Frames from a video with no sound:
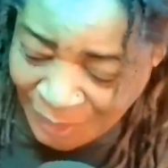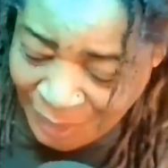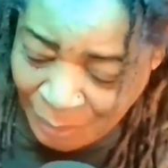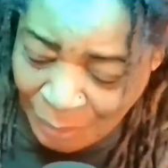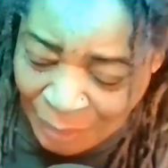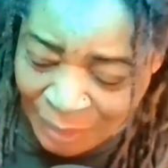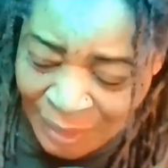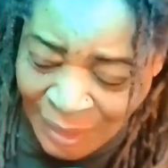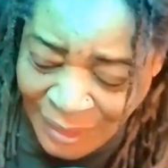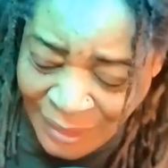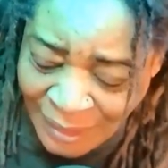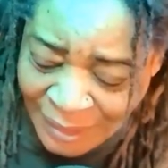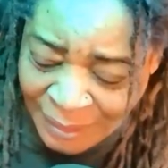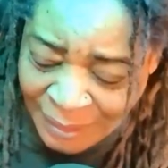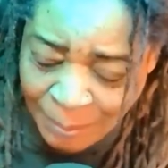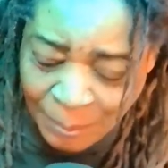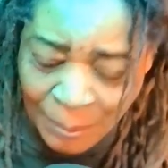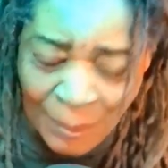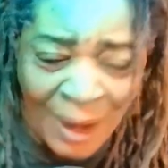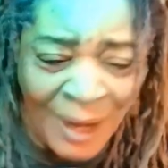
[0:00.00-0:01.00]
Well, it doesn't
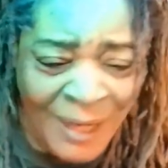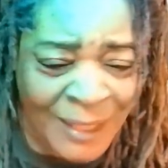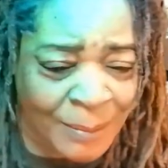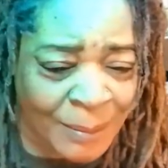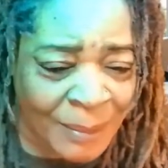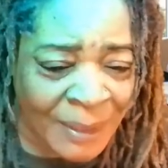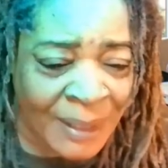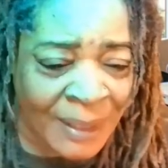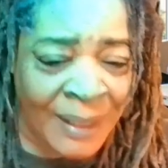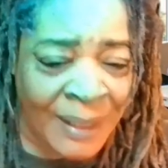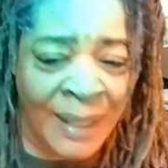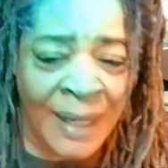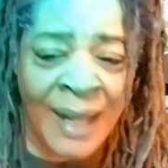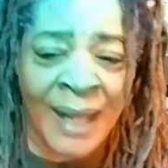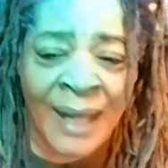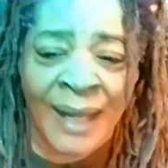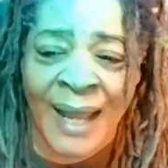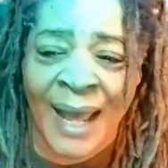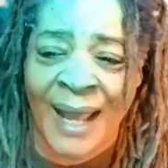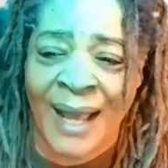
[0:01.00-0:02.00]
surprise me.
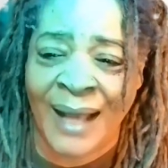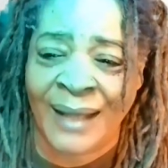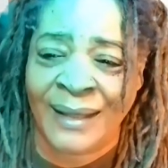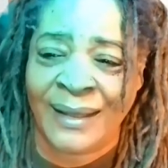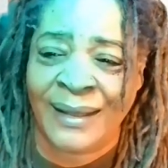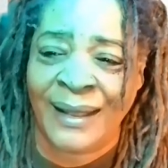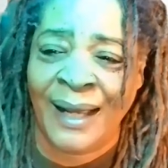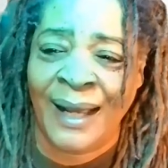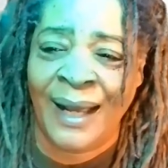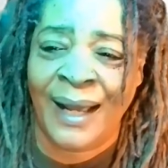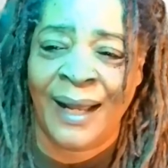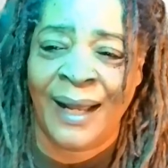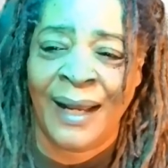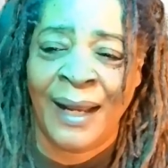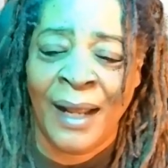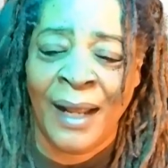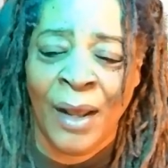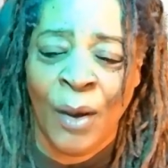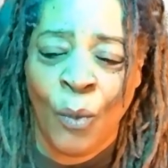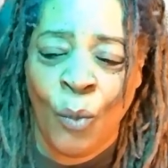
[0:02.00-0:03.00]
Like I said,
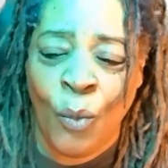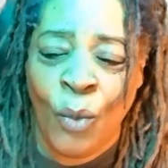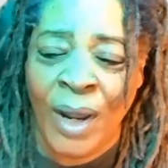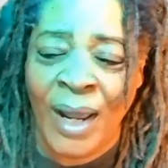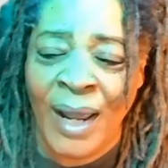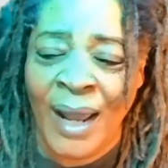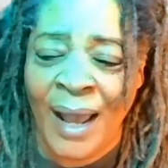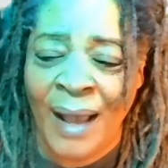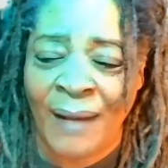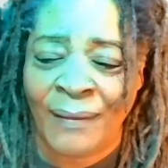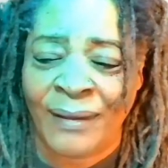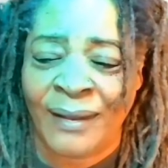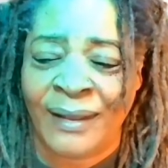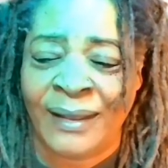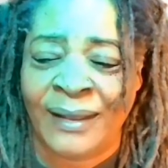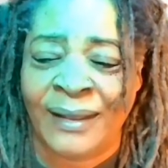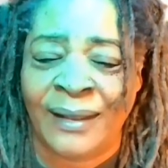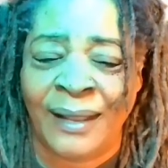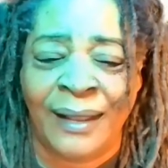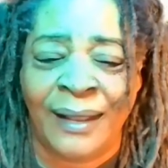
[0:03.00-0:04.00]
we have
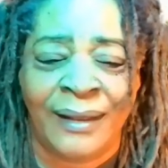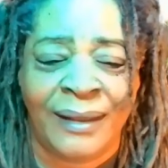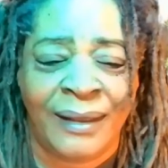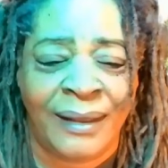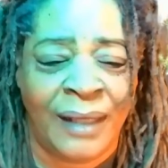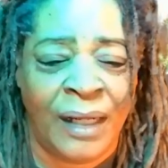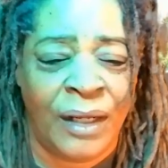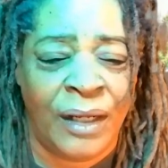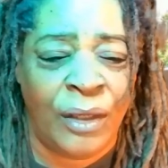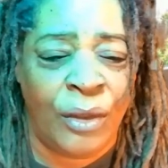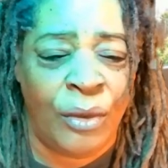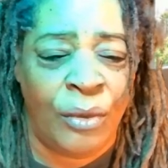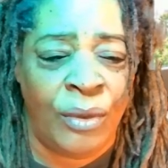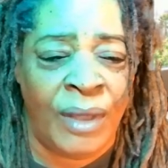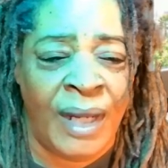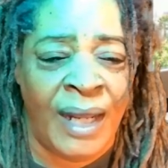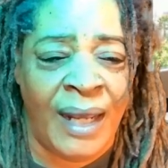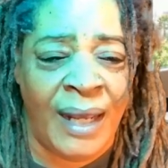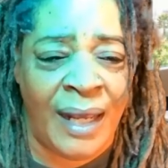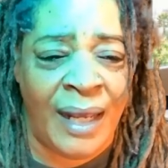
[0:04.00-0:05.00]
such a
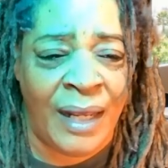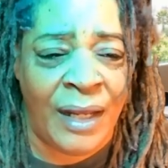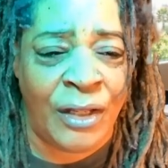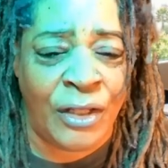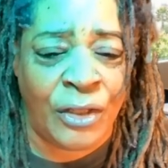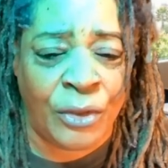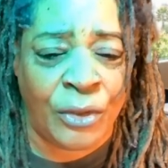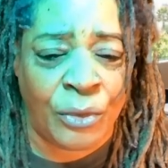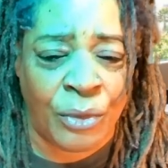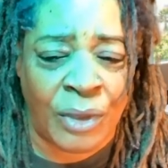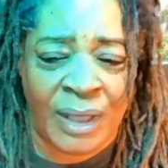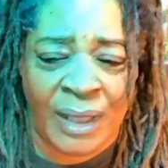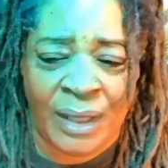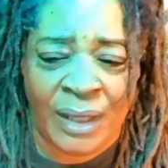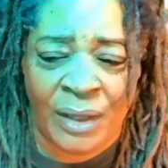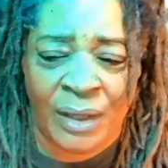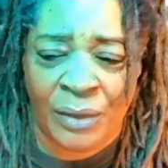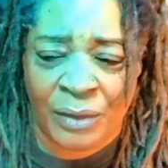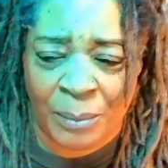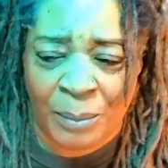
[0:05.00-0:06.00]
unique history here
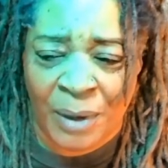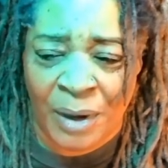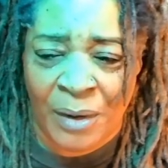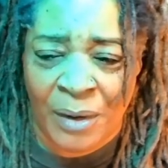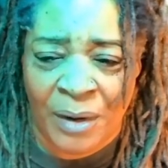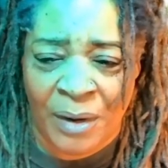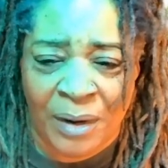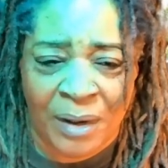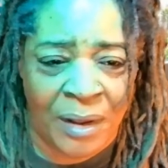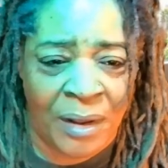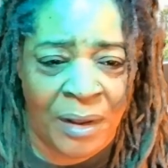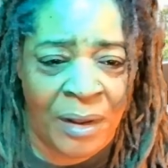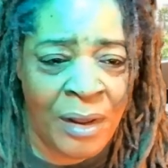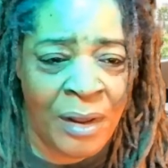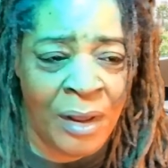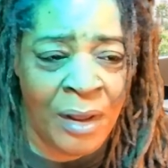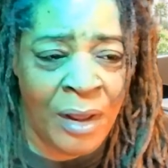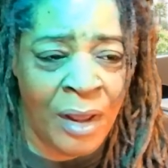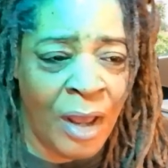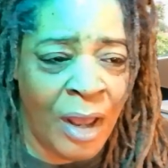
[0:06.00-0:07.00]
in America.
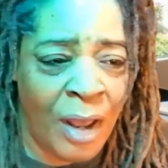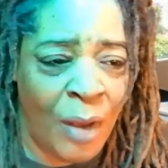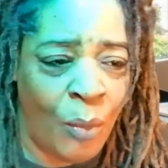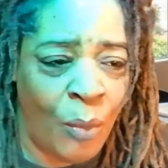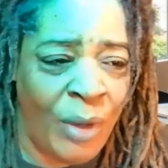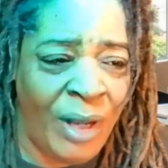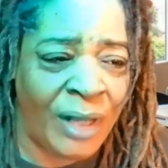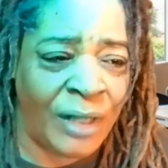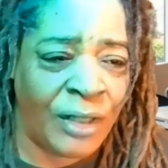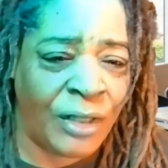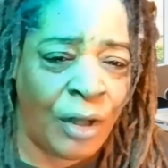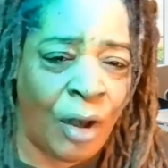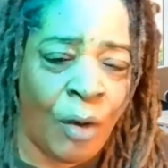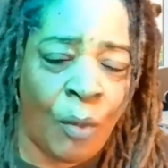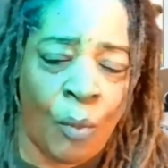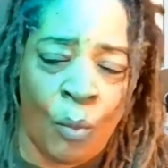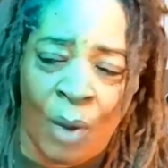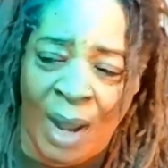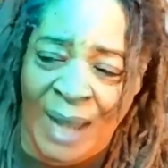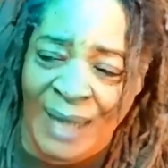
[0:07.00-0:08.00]
And we could talk
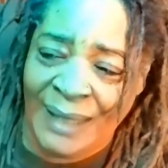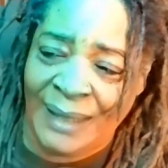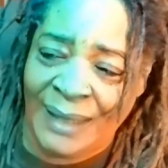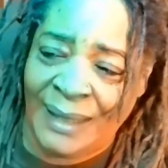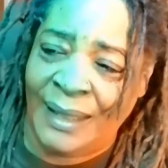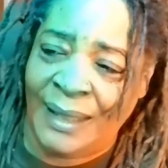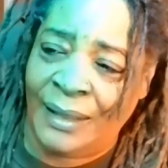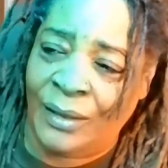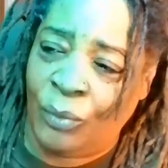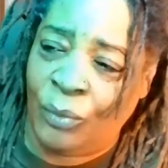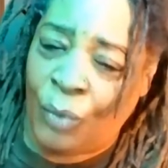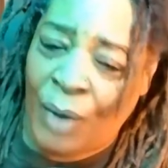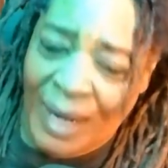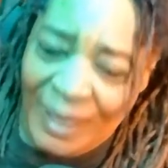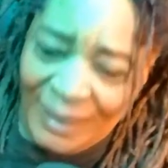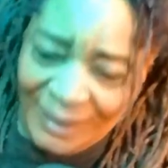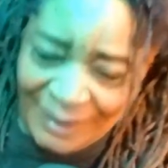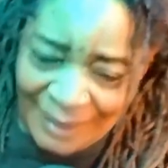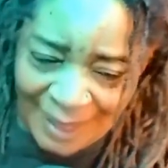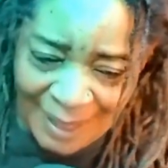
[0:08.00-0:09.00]
white this,
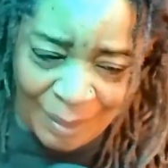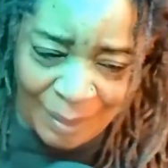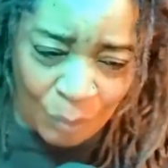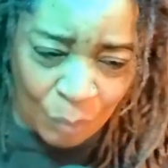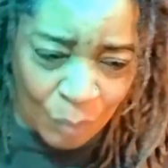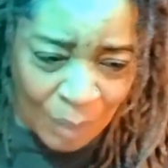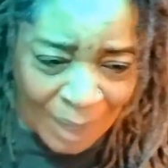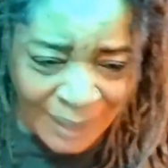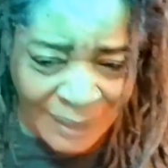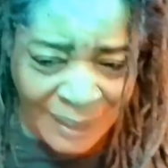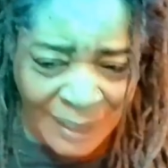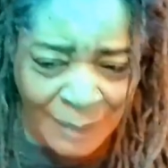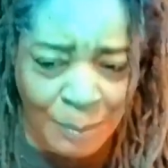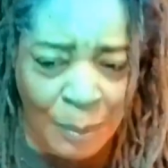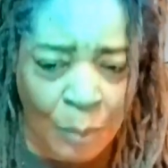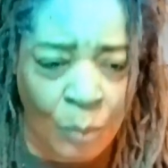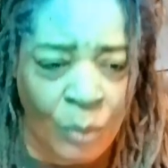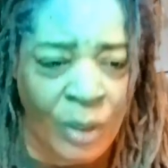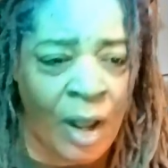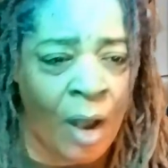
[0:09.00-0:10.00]
white that, white this, but
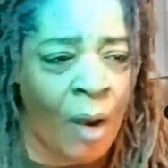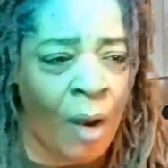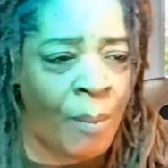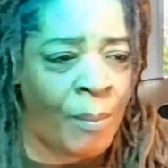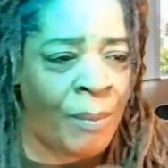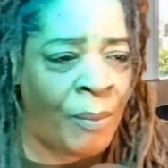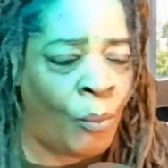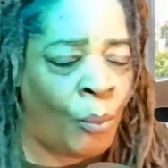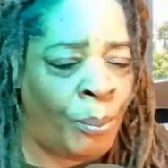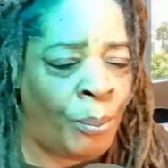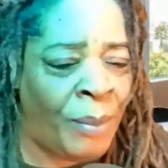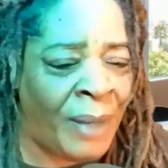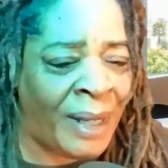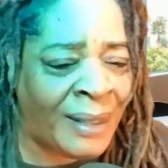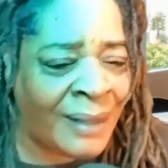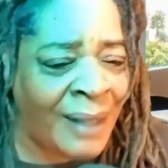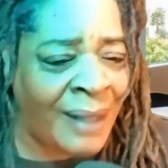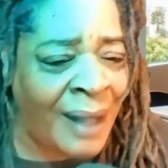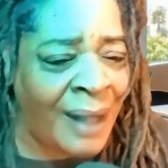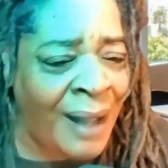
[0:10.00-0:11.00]
we all mixed
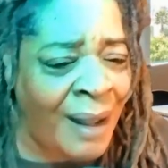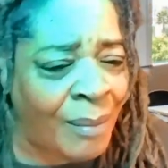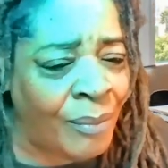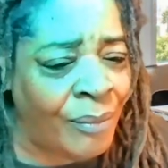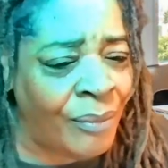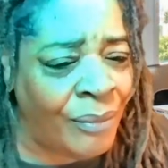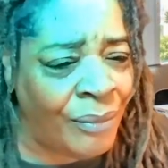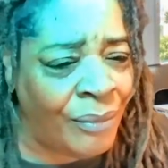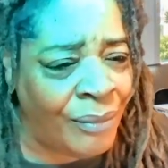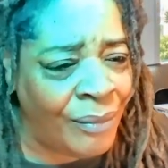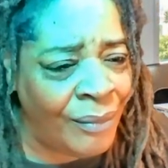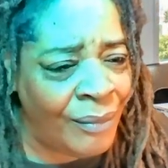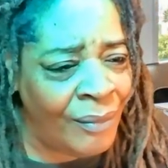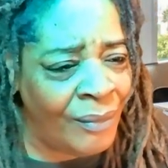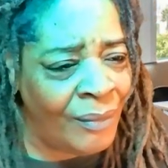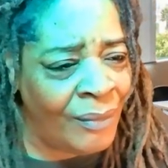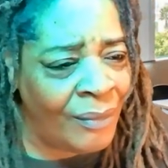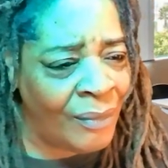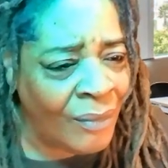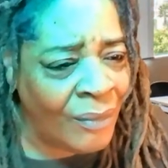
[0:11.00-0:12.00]
up
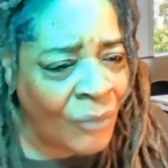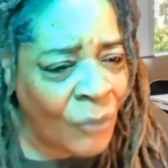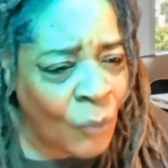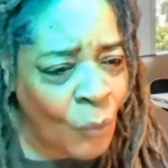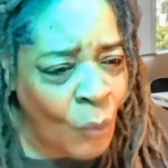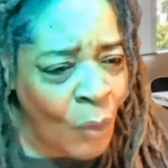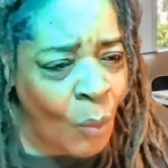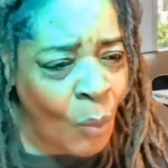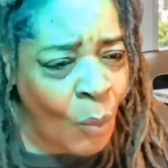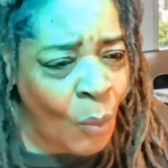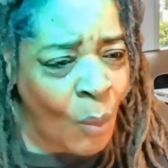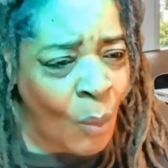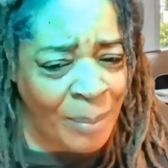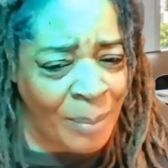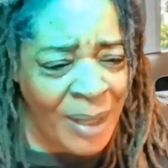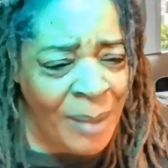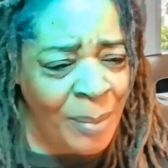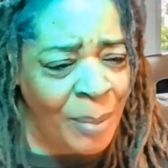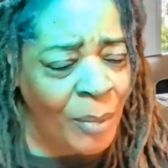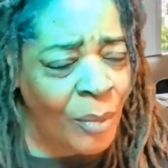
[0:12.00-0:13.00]
with white
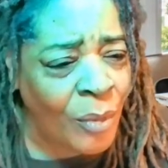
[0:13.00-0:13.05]
people.